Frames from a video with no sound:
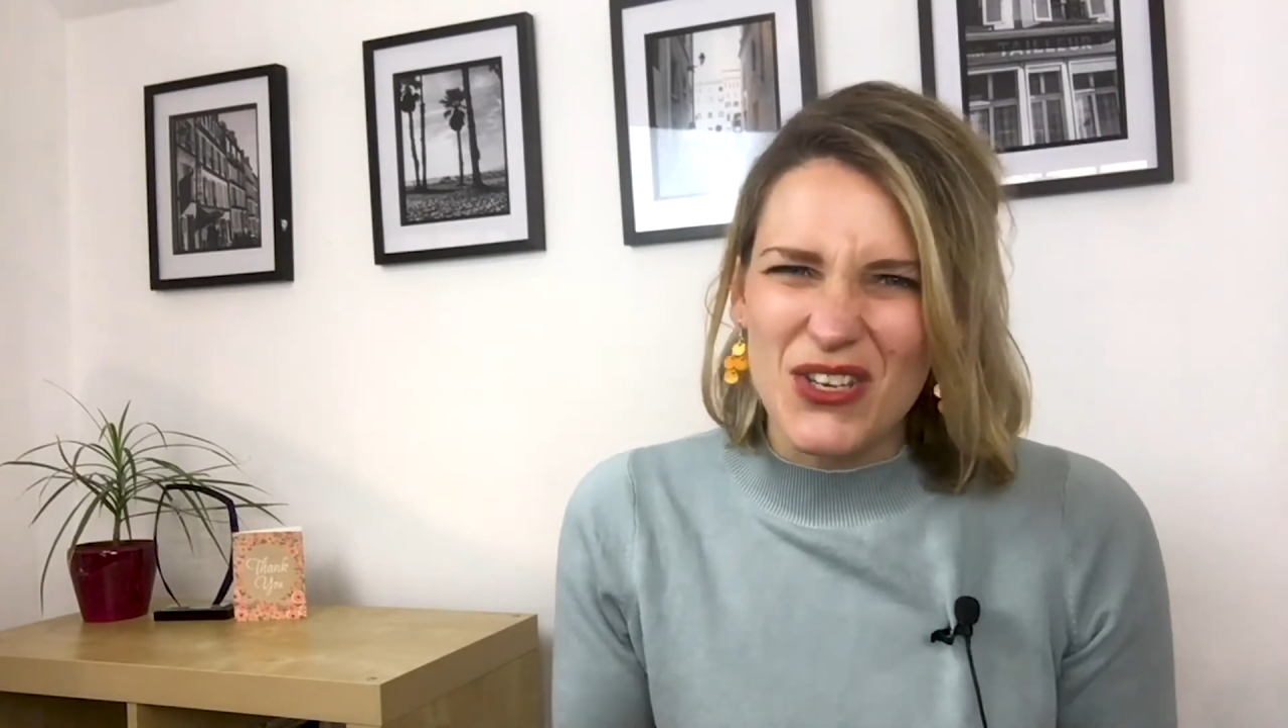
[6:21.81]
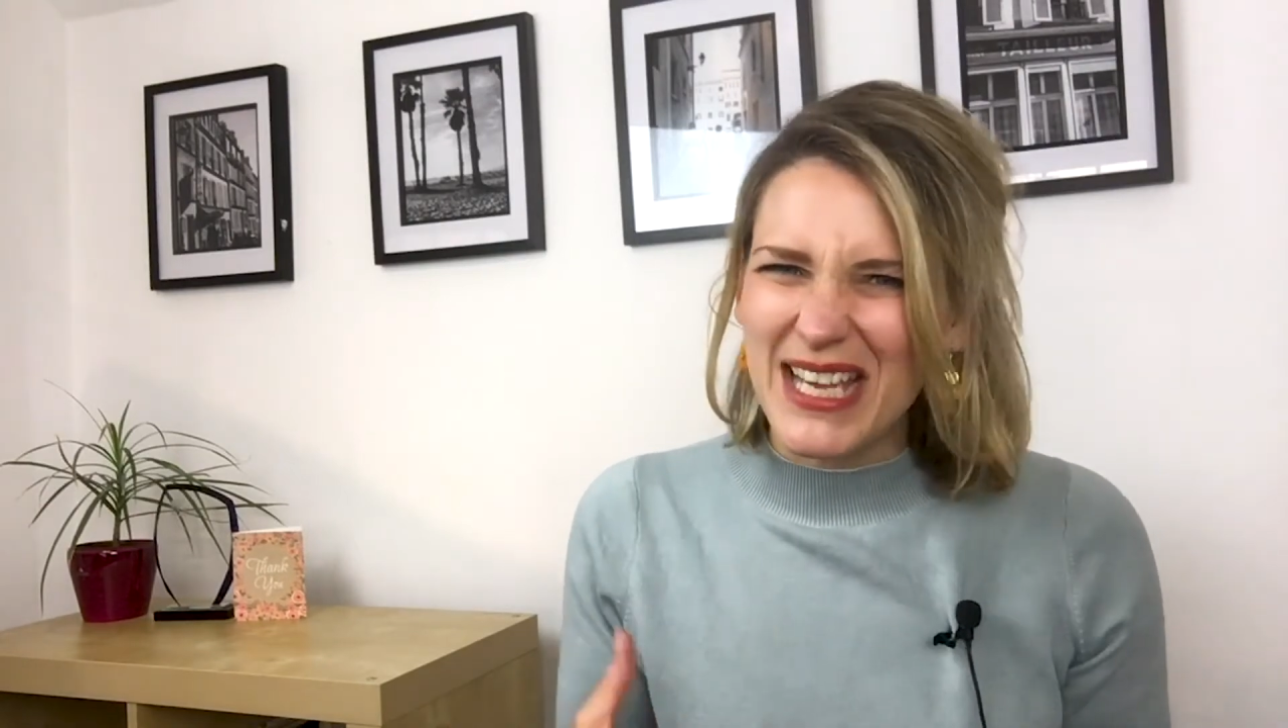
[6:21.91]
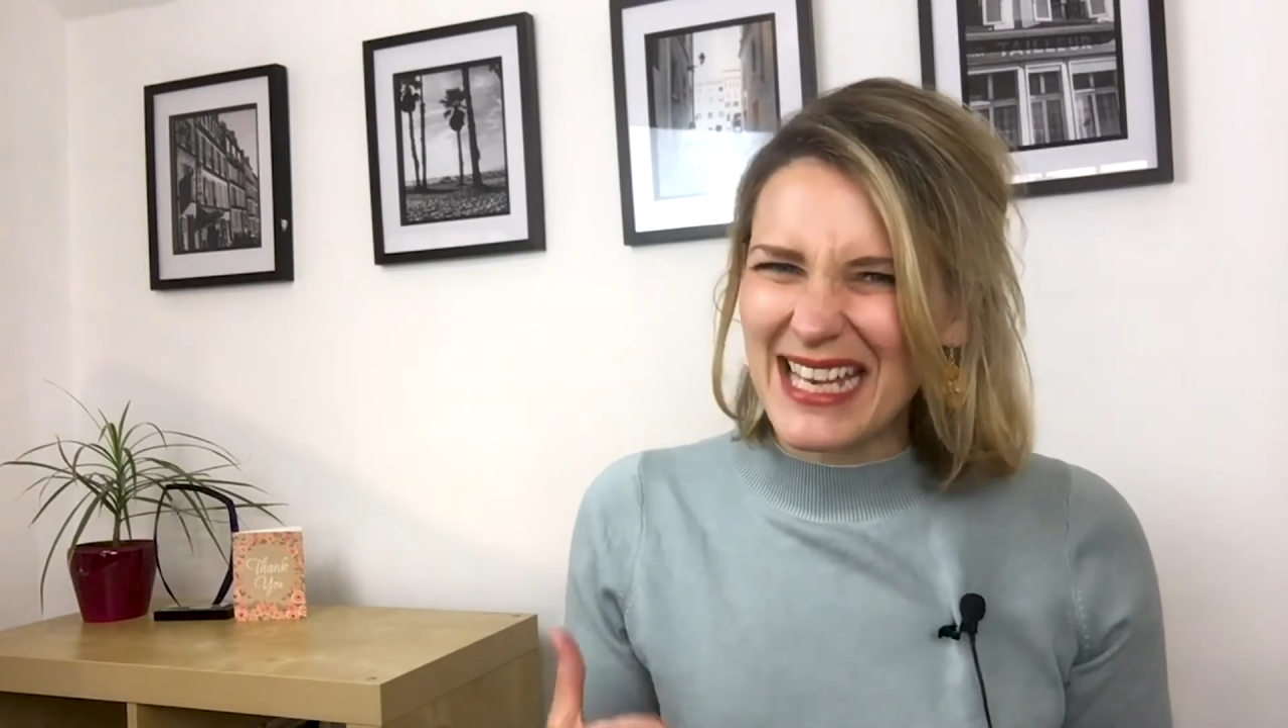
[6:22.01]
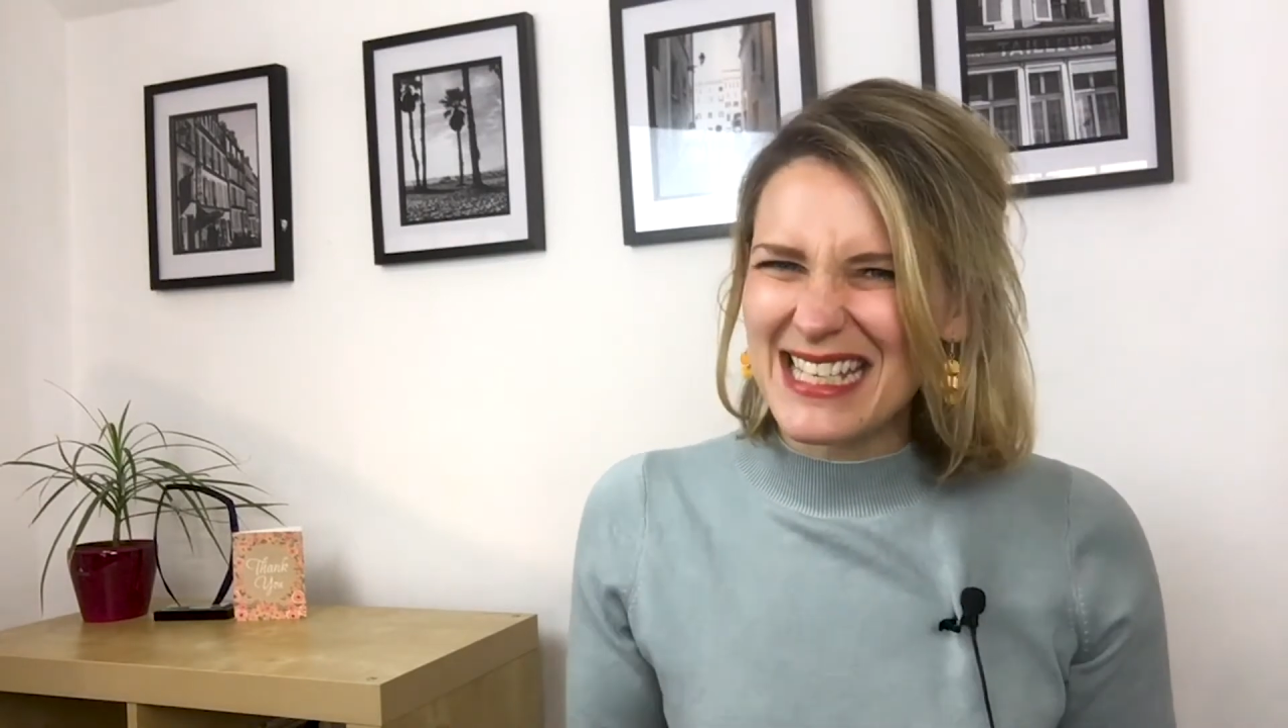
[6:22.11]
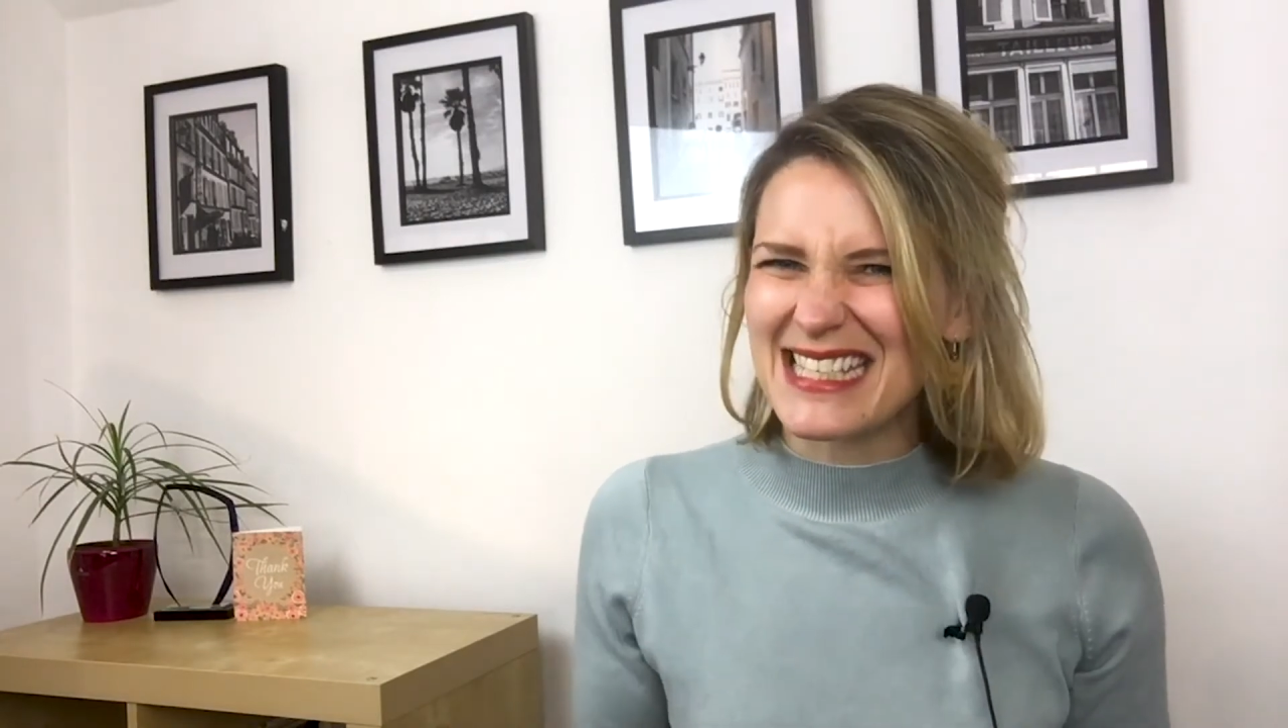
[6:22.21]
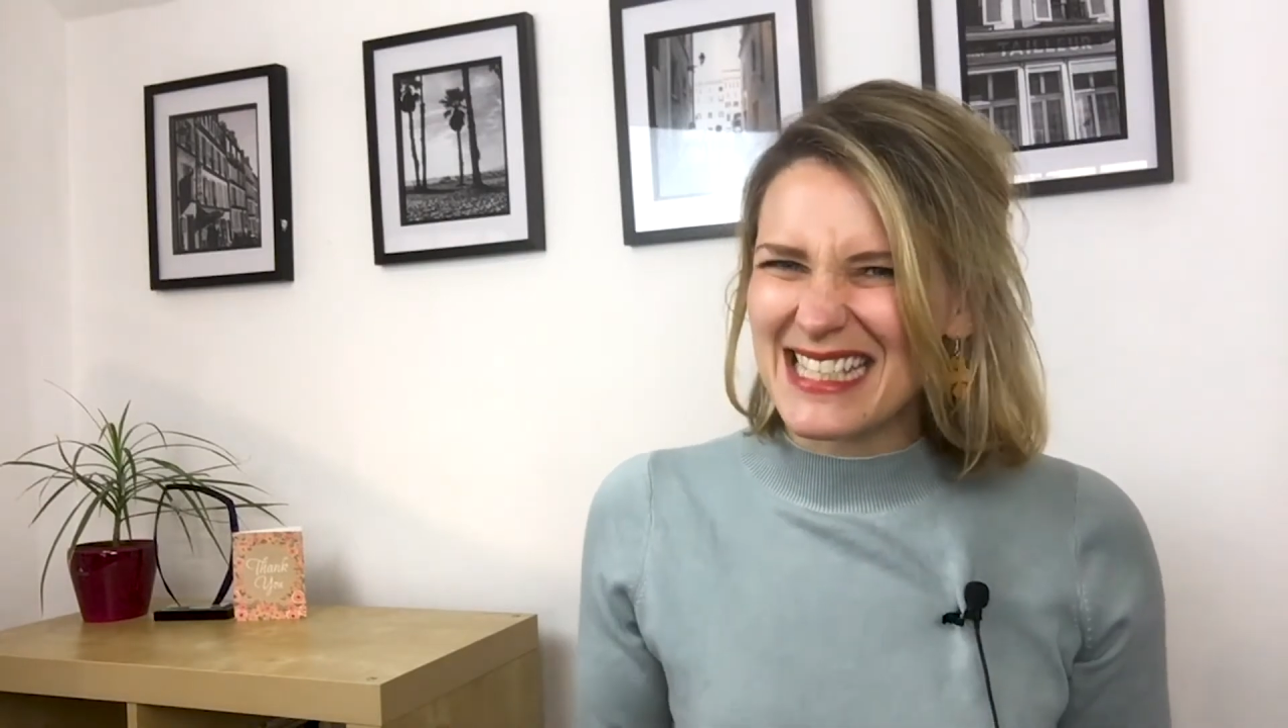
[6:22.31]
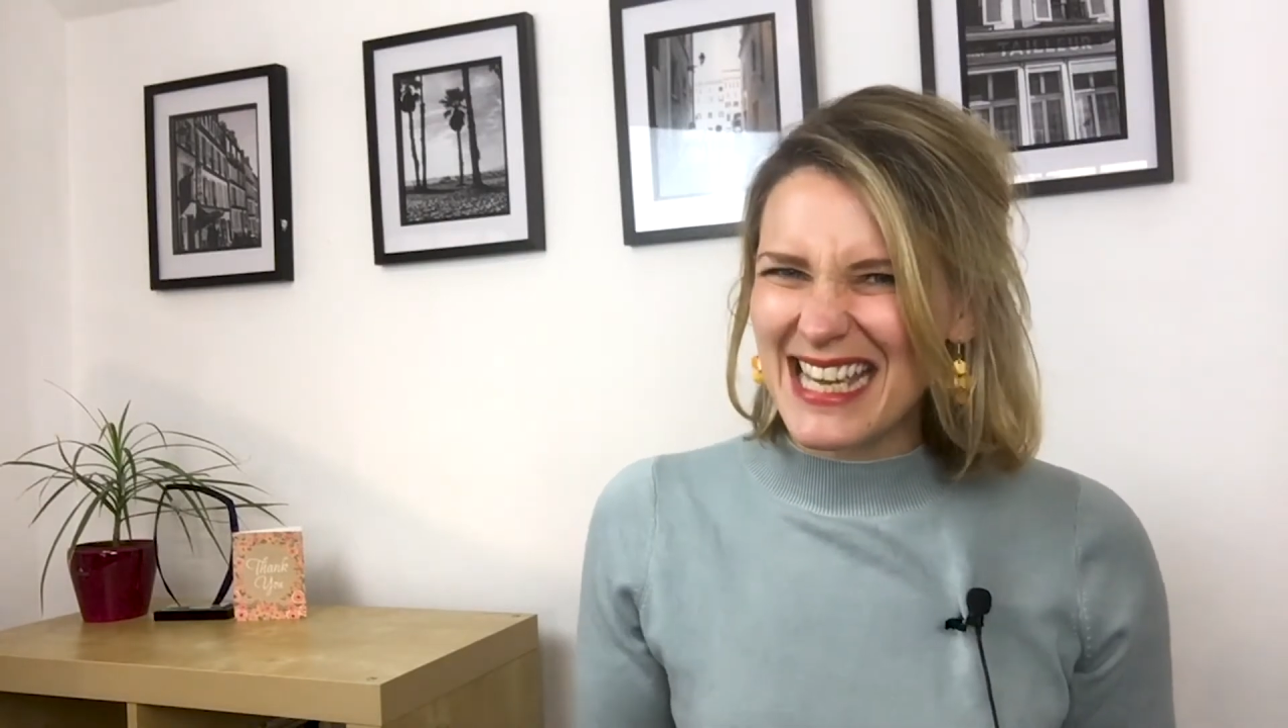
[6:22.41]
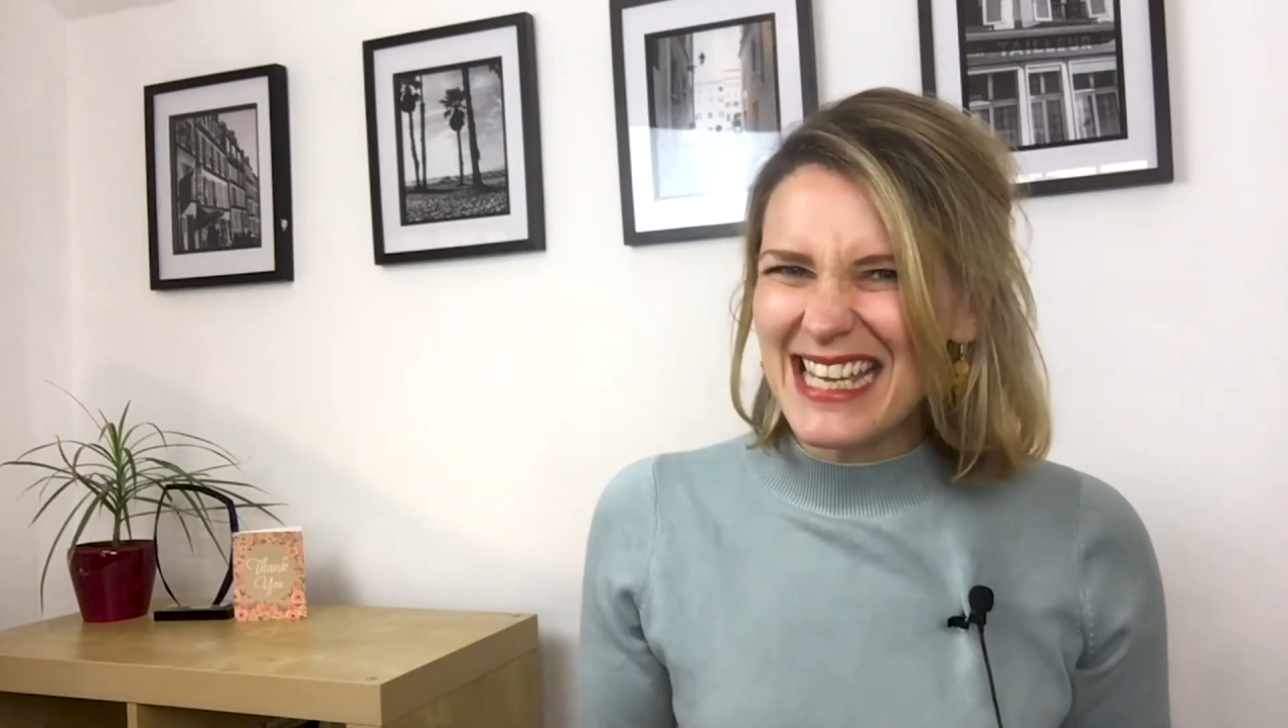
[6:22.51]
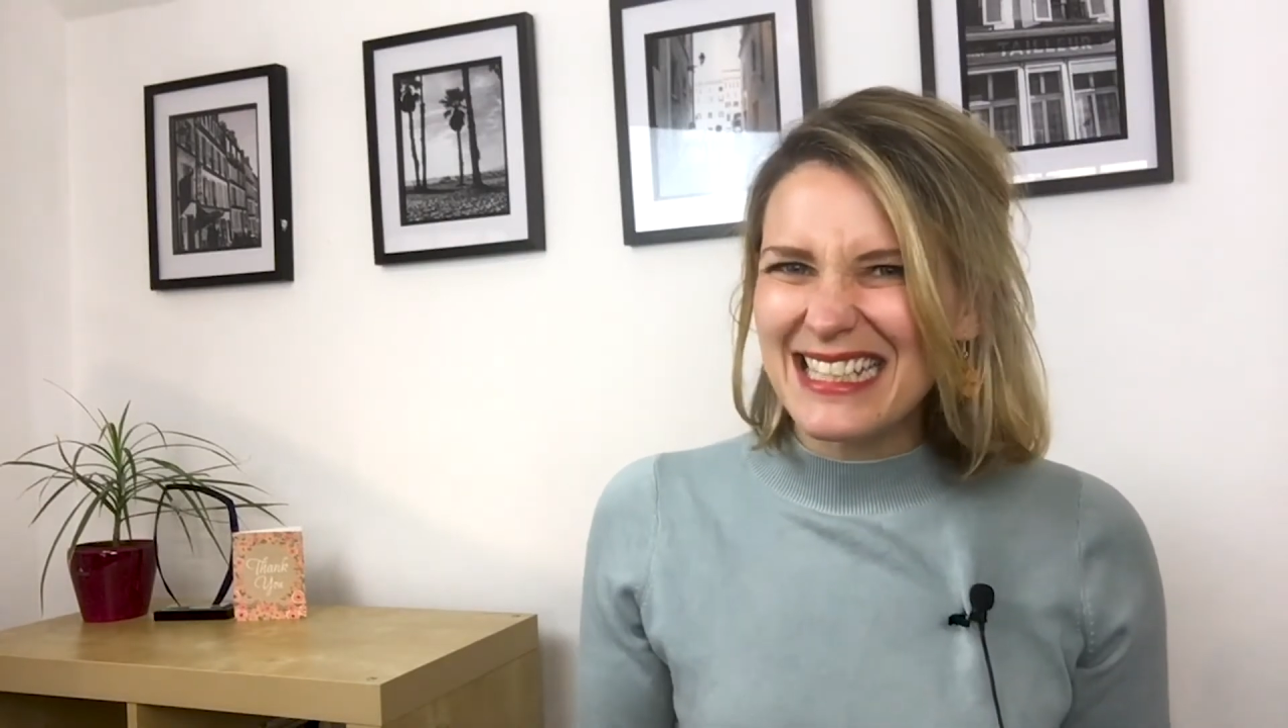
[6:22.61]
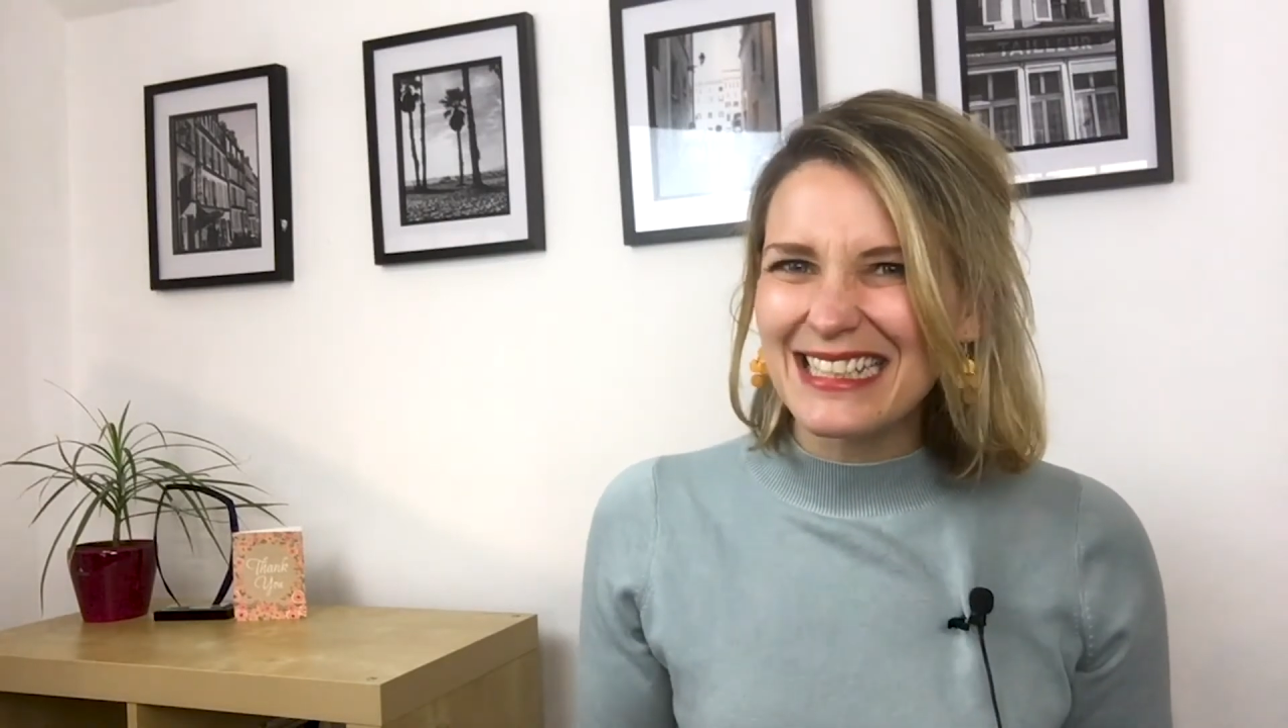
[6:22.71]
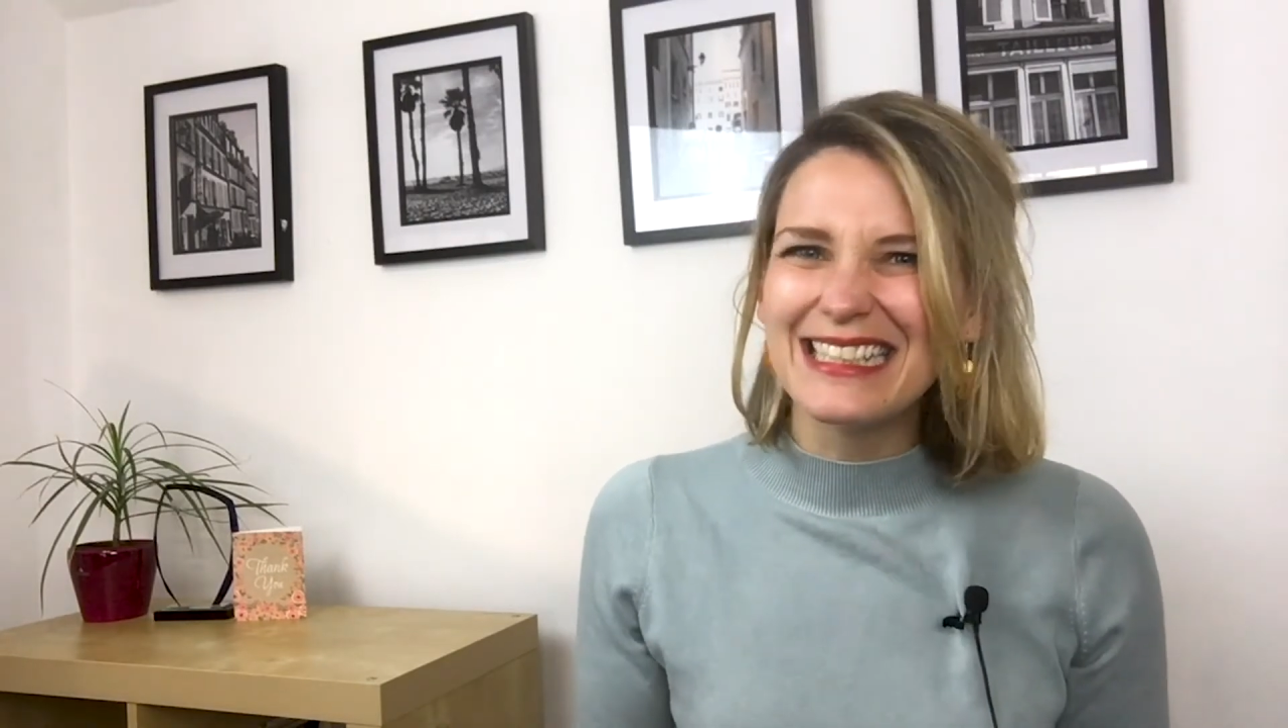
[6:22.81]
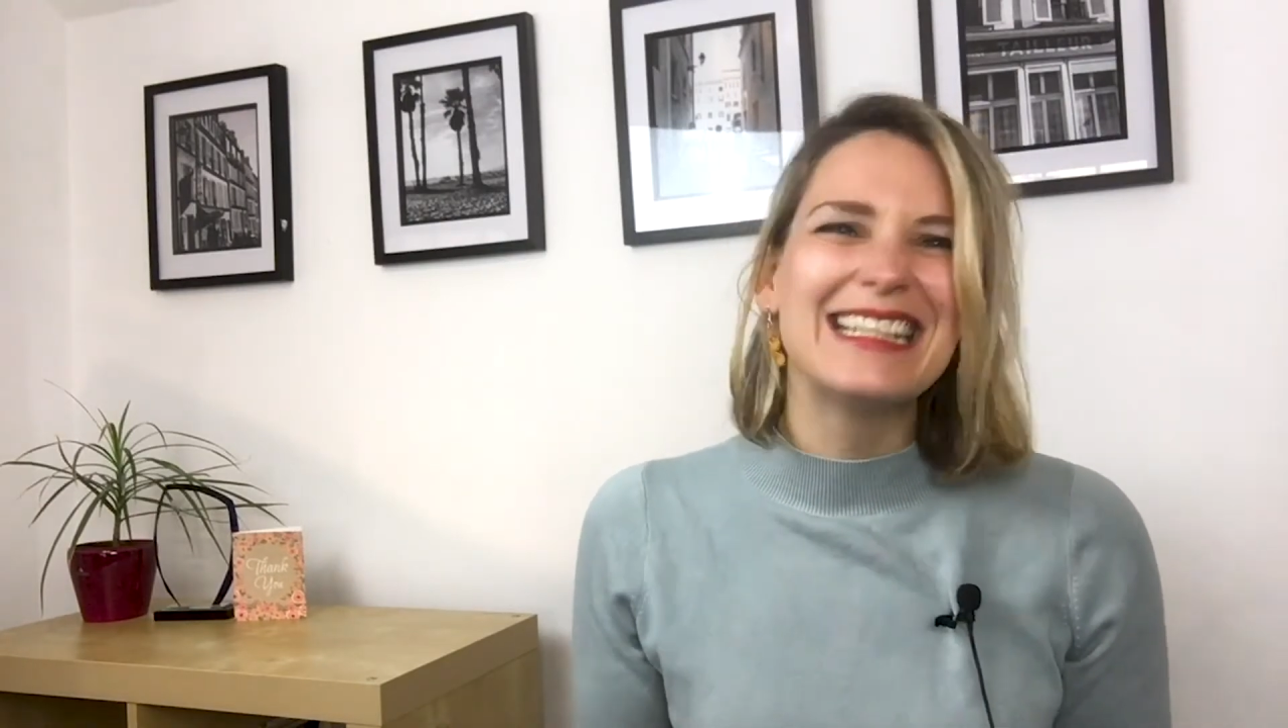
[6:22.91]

can you see it?